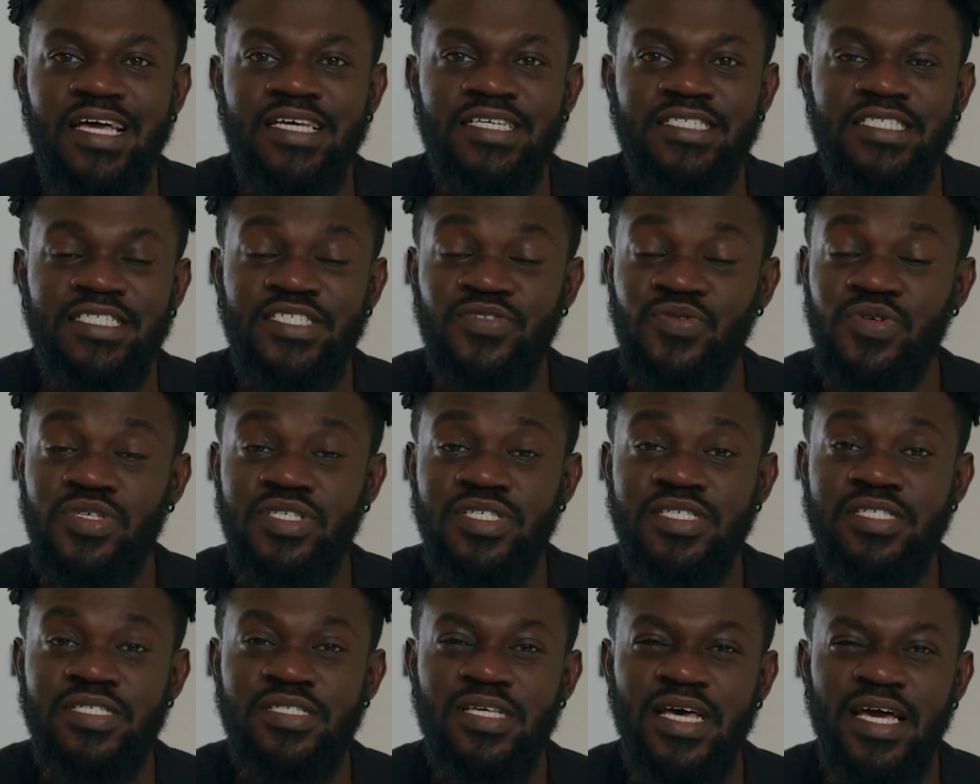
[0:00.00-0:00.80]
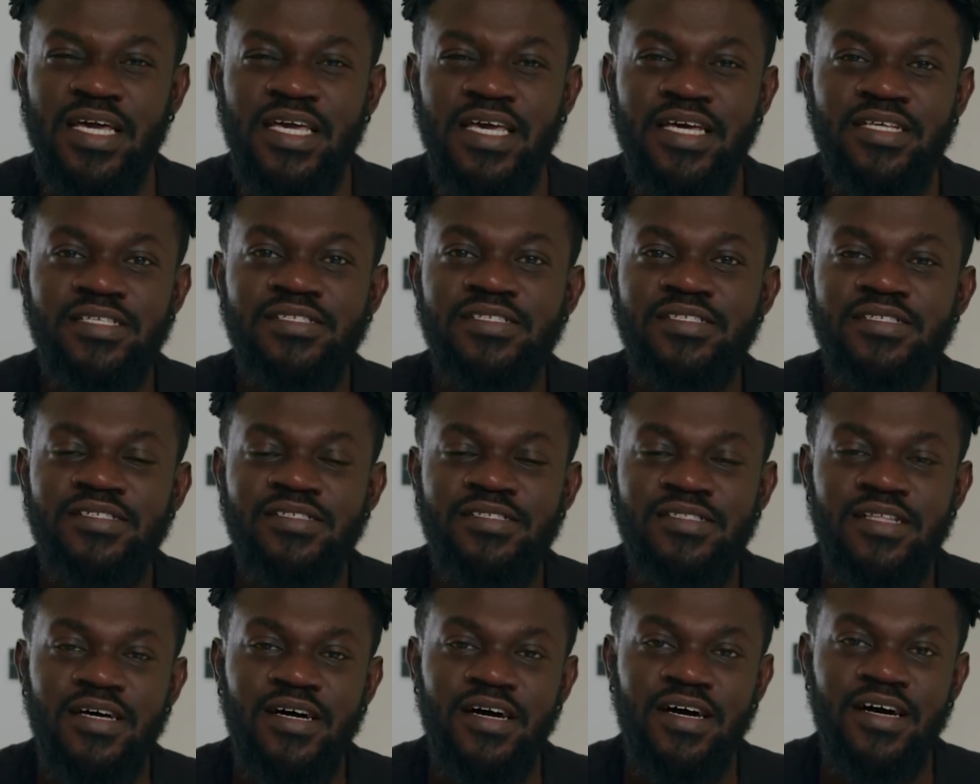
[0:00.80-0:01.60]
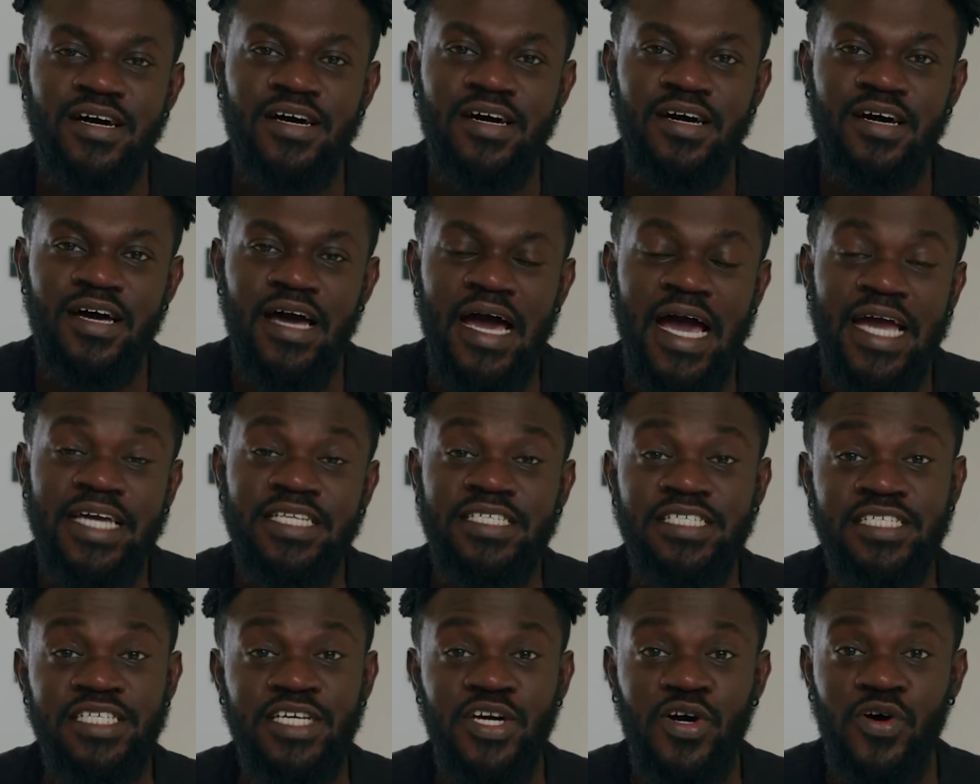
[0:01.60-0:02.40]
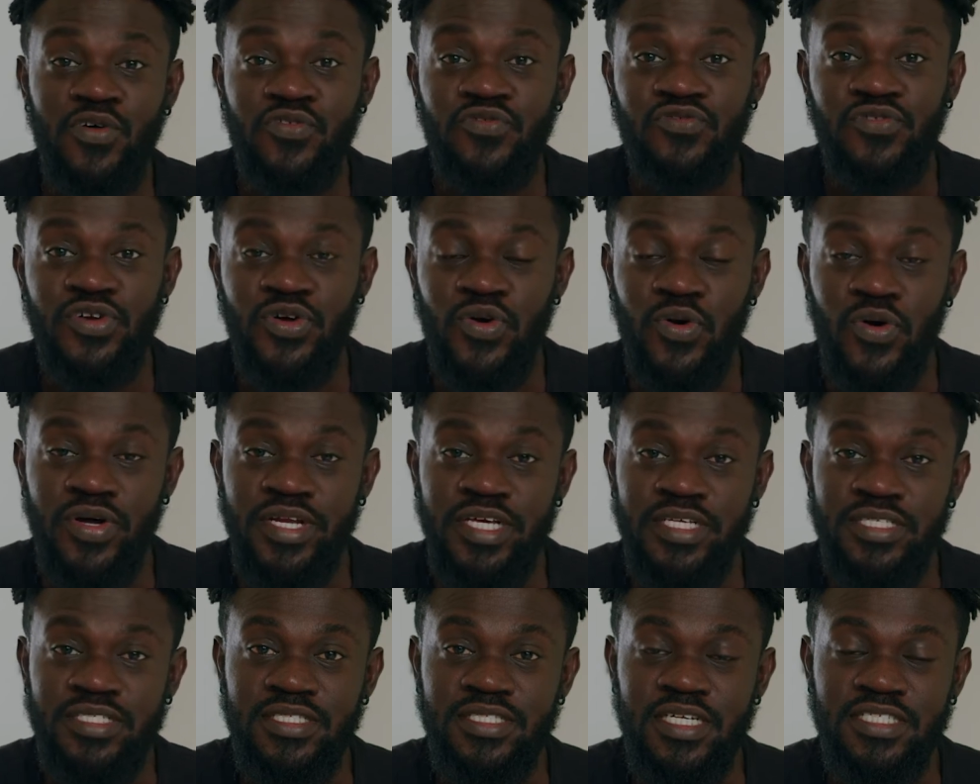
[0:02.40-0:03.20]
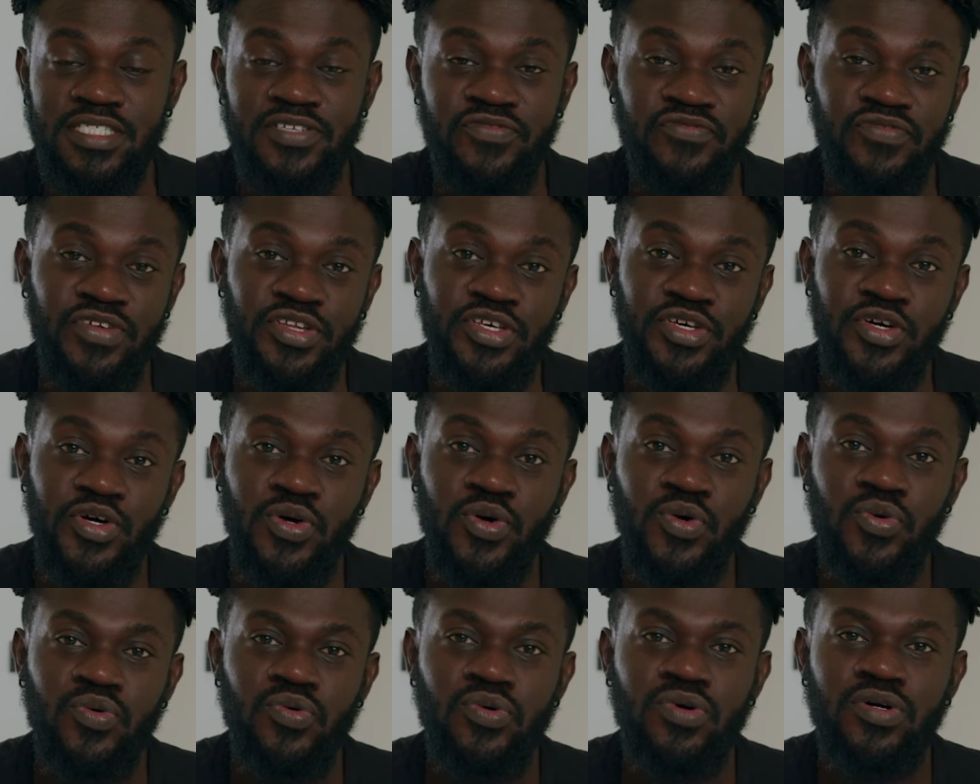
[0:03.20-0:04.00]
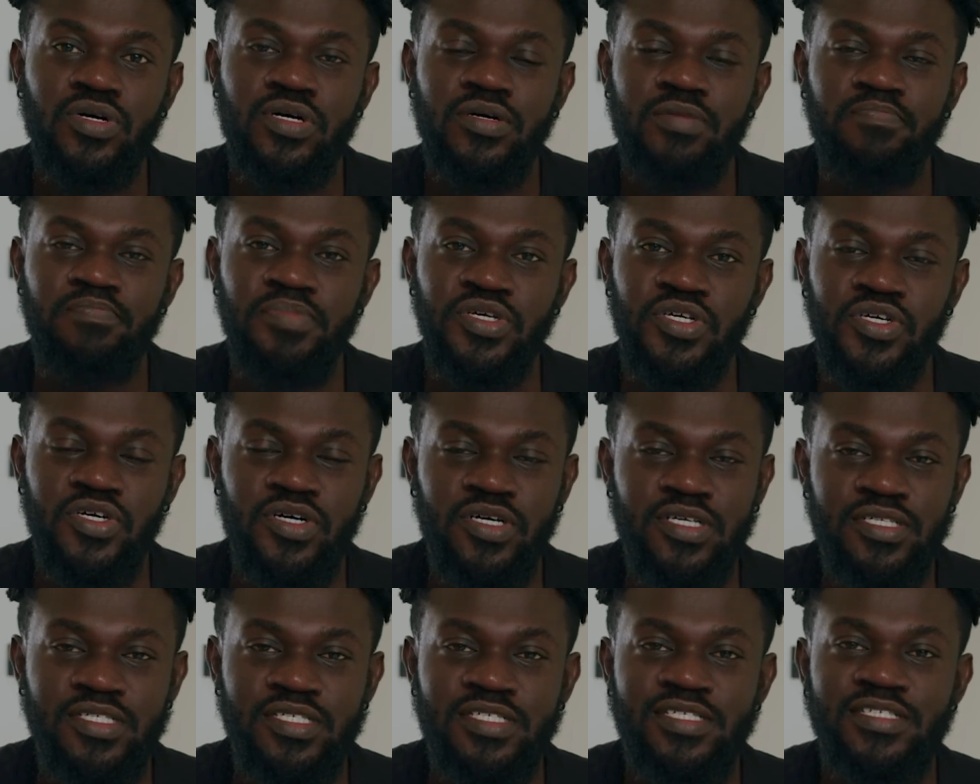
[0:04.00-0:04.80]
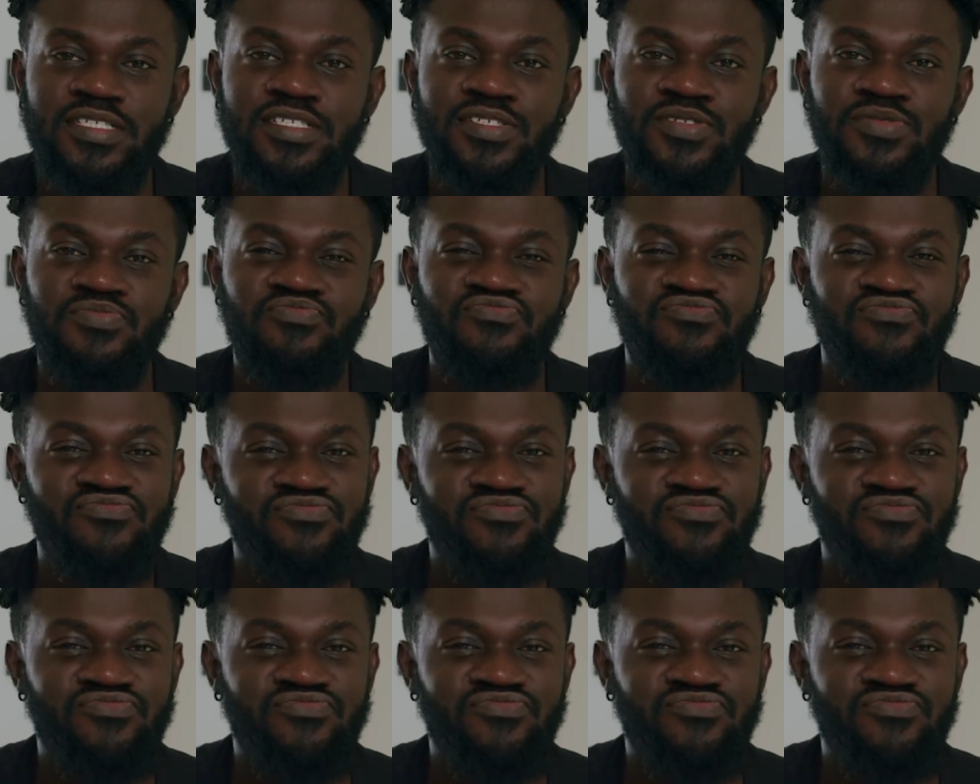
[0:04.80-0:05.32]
She was against the idea of recording such a video because